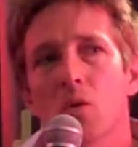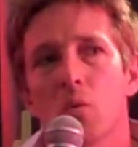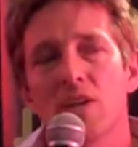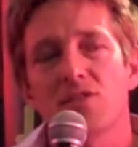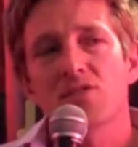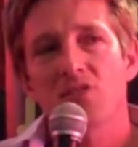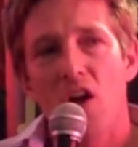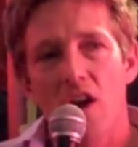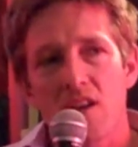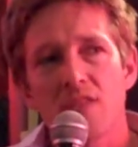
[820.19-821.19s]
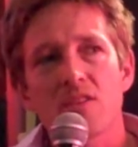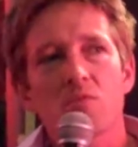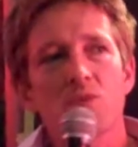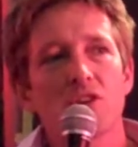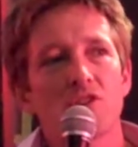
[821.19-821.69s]
we decided that
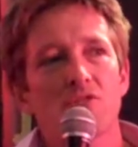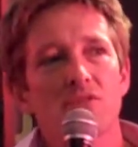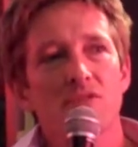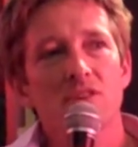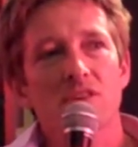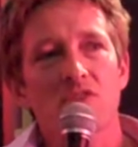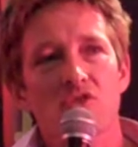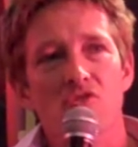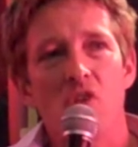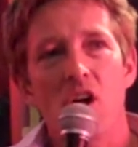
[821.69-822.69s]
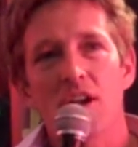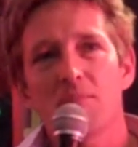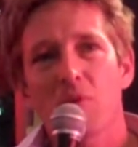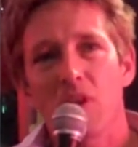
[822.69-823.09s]
we should try to